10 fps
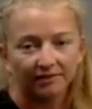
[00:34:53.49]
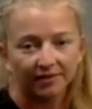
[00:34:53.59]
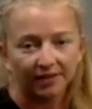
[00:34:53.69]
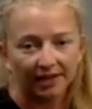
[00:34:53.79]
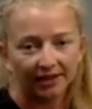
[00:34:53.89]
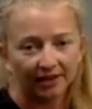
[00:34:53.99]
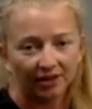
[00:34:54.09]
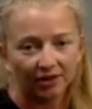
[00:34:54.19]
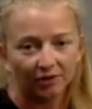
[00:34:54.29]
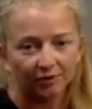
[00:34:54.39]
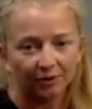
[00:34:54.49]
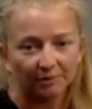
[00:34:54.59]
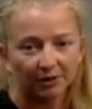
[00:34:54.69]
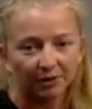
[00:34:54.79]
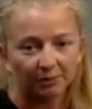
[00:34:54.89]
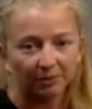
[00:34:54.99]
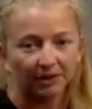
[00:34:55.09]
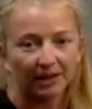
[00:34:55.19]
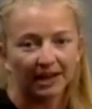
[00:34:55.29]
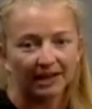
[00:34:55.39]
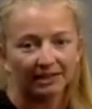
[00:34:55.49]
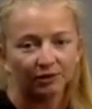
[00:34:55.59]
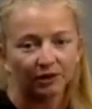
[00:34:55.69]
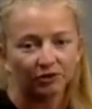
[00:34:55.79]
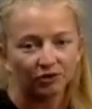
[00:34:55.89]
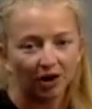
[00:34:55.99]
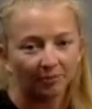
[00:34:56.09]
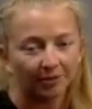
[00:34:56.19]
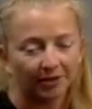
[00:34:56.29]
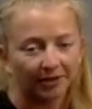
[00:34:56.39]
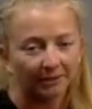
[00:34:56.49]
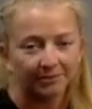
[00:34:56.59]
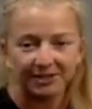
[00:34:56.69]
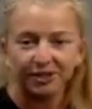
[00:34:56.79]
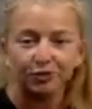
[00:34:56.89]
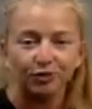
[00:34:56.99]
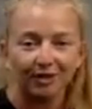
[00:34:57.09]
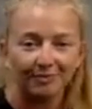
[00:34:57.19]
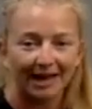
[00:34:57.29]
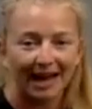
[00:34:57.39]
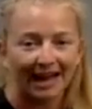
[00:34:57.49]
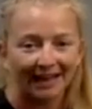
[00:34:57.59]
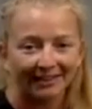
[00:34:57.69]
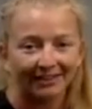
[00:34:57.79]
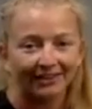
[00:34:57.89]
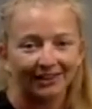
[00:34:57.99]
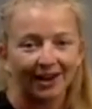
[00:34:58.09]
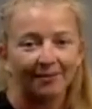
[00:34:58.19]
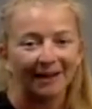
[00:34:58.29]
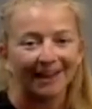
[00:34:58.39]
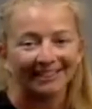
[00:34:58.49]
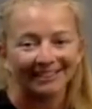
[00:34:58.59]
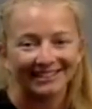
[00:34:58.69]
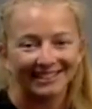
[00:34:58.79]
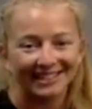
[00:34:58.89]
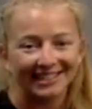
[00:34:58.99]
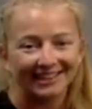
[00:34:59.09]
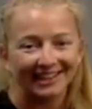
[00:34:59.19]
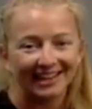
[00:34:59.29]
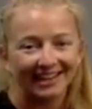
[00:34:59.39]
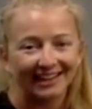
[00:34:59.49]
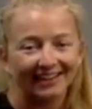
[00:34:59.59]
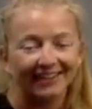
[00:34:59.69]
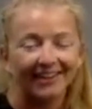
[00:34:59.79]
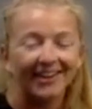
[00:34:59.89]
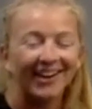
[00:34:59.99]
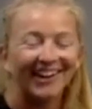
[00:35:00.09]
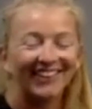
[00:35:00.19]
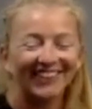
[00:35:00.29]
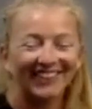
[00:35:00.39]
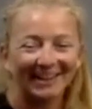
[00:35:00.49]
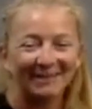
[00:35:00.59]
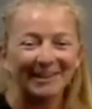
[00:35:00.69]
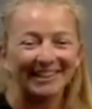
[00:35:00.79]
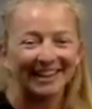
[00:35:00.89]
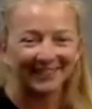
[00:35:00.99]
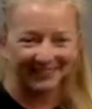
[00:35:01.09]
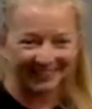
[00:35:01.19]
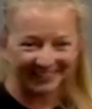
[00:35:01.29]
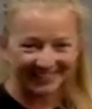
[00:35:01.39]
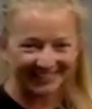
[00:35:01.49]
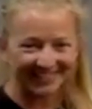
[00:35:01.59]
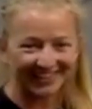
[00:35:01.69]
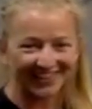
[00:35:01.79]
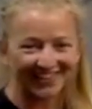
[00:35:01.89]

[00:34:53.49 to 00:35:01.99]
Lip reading: There you go. From your plank, you can drop your hips to the mat, look up at the ceiling. Oh, I bet that feels so